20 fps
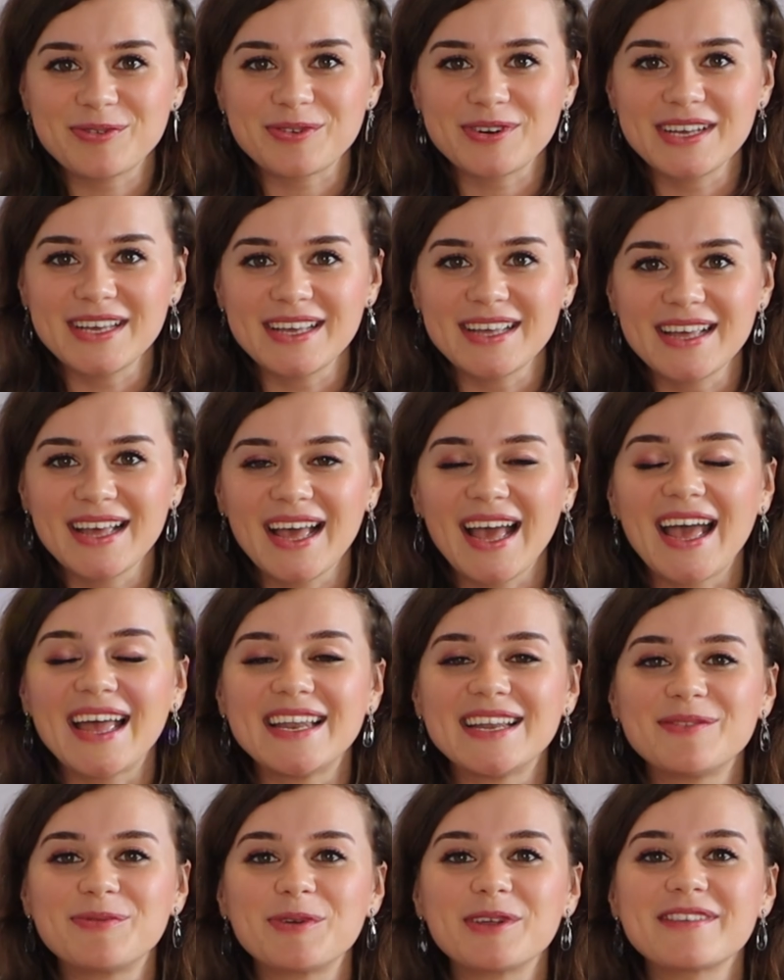free
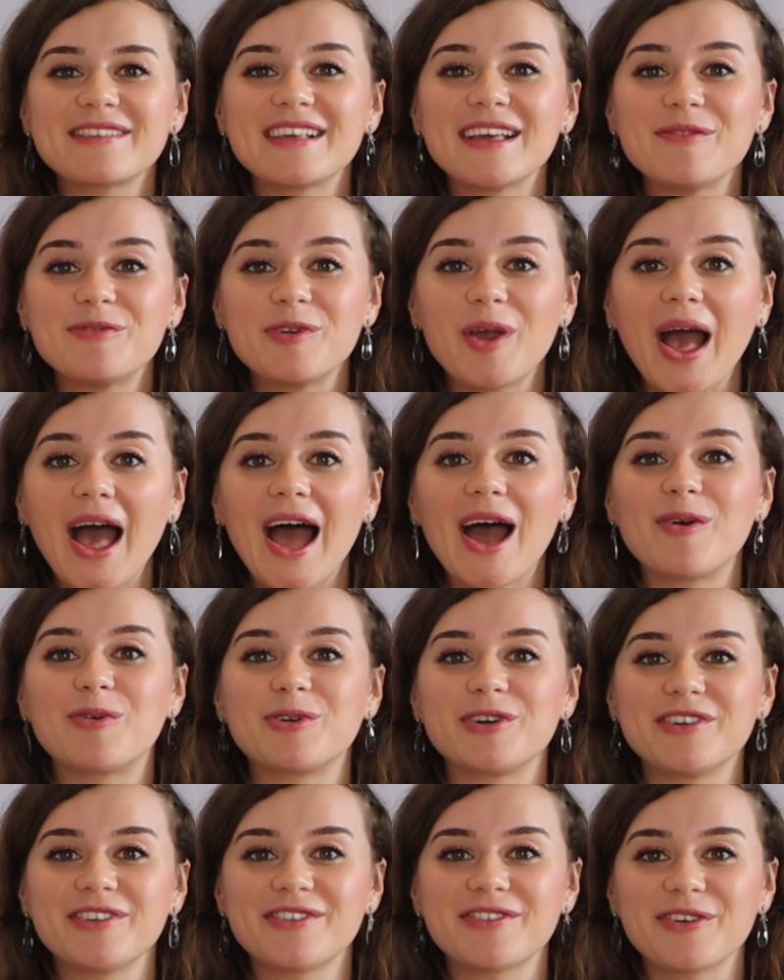and it will save you
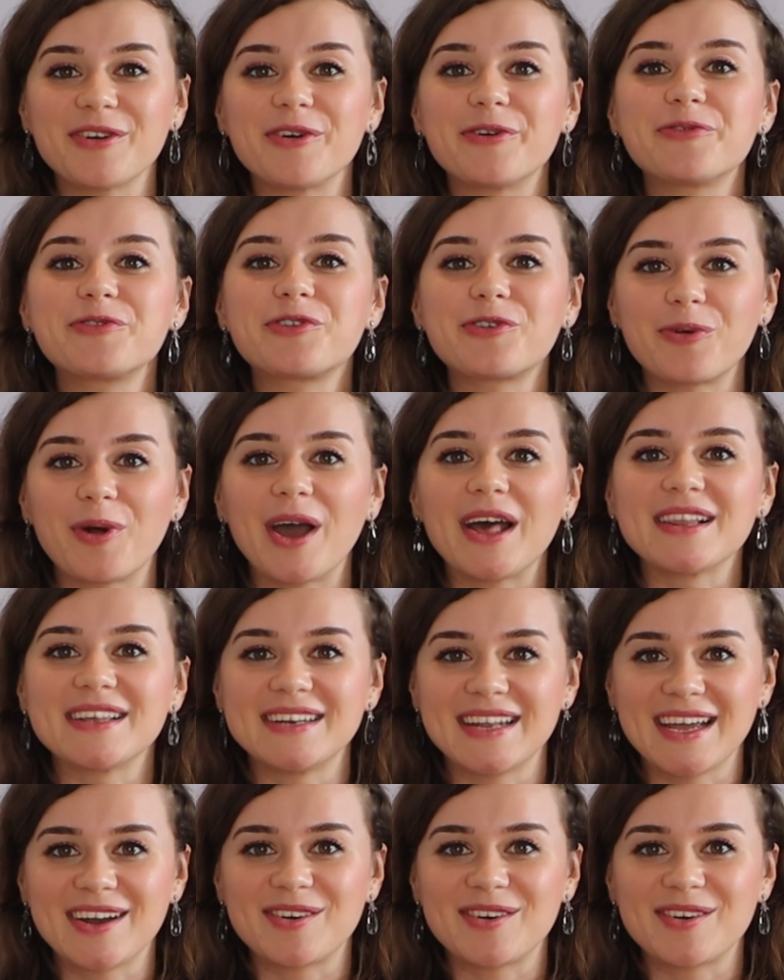hours of trial and